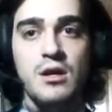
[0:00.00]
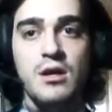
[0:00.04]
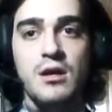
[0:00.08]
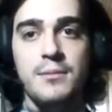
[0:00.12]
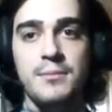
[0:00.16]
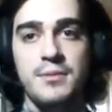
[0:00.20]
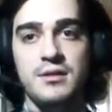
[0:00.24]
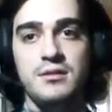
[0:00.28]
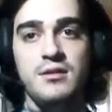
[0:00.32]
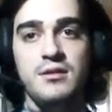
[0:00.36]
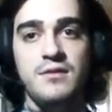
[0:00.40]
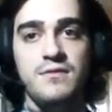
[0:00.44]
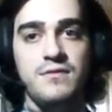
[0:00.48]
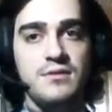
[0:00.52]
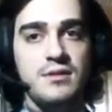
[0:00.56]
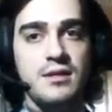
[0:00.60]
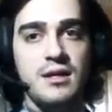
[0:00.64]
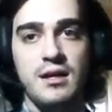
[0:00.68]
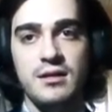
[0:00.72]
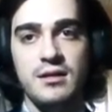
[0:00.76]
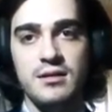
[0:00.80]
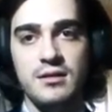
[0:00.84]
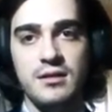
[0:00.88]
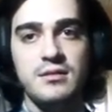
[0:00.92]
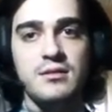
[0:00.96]
but if they
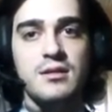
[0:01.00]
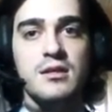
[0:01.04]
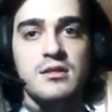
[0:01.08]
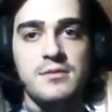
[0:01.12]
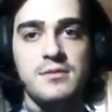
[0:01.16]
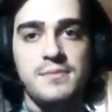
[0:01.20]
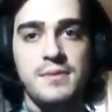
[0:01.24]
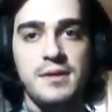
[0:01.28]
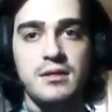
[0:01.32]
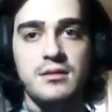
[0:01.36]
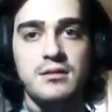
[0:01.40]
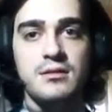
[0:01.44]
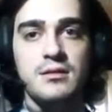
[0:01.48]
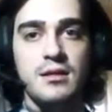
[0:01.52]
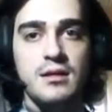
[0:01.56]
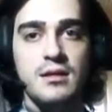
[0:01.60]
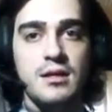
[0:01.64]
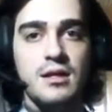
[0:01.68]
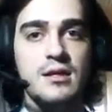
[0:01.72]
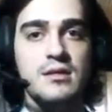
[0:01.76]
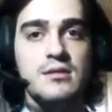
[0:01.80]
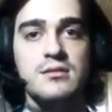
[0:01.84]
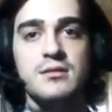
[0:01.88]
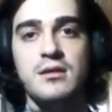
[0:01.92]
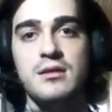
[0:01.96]
are not expecting any
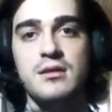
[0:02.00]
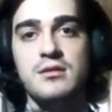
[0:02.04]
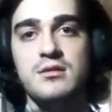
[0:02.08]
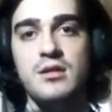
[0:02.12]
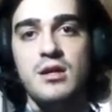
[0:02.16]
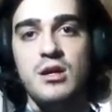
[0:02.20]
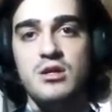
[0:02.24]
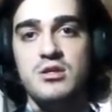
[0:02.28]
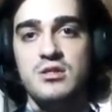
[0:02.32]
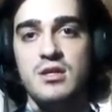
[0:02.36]
extra charge,